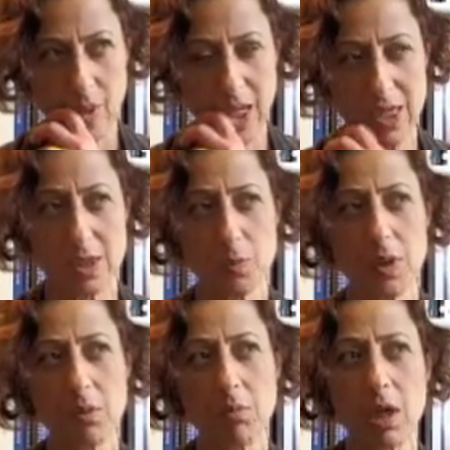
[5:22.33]
has
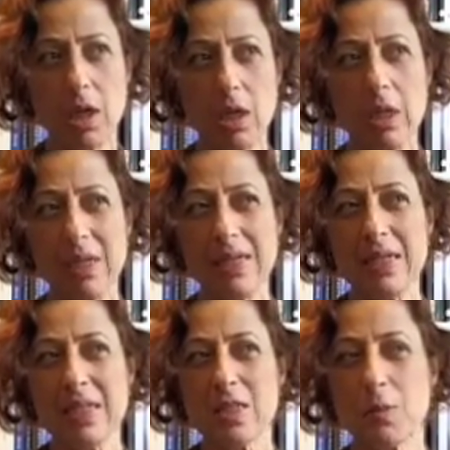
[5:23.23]
been my
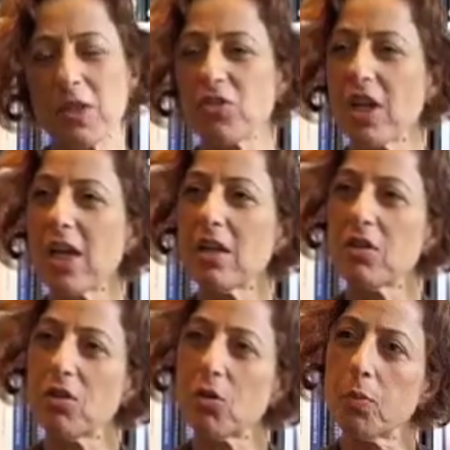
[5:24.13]

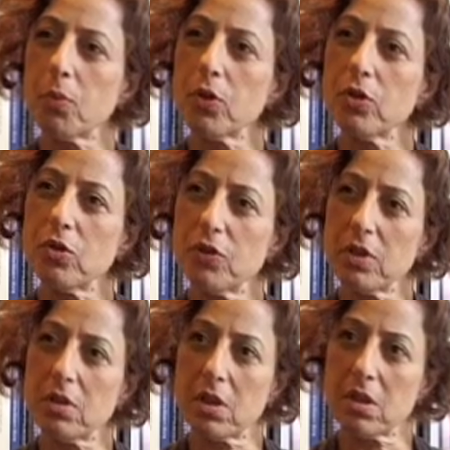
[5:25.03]
speciality or point of
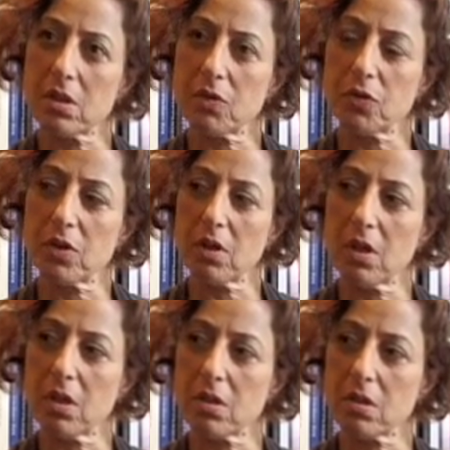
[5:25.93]
interest for the
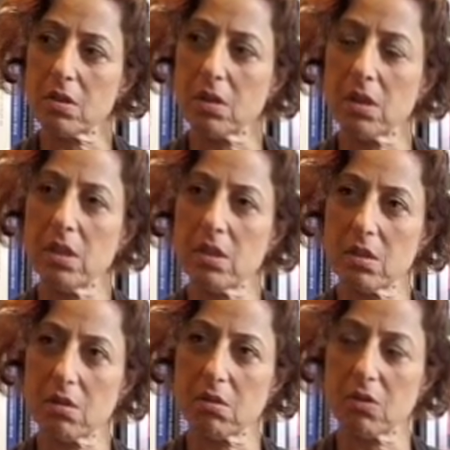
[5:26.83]
last at least